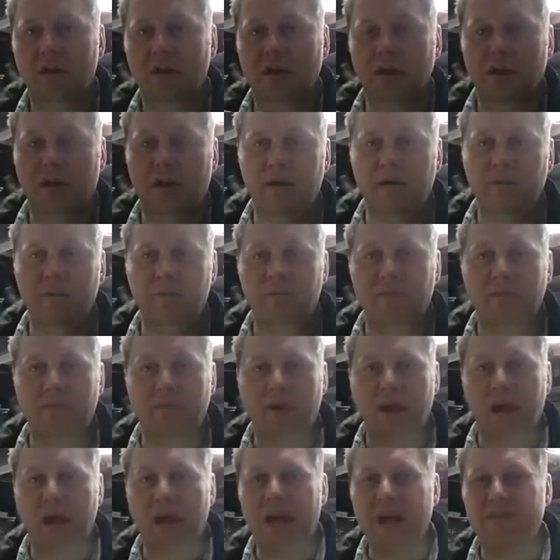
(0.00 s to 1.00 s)
um,
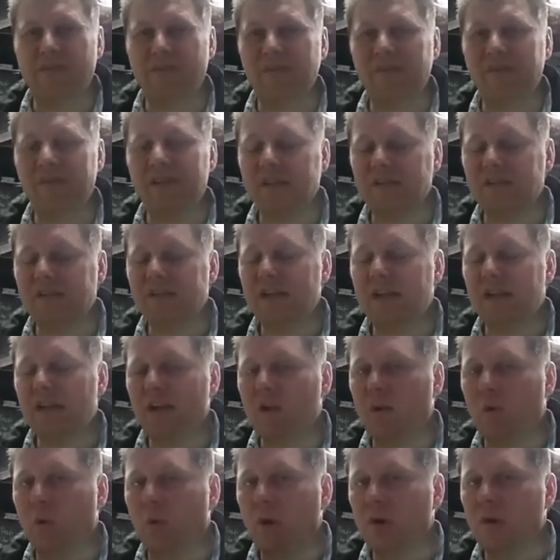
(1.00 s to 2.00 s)
I have a 16
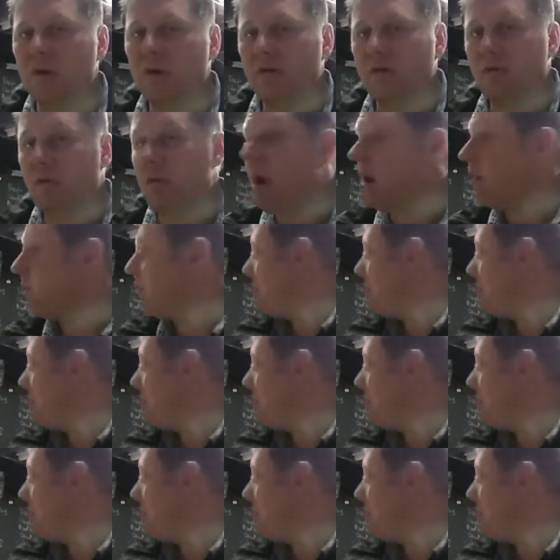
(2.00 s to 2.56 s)
quart crock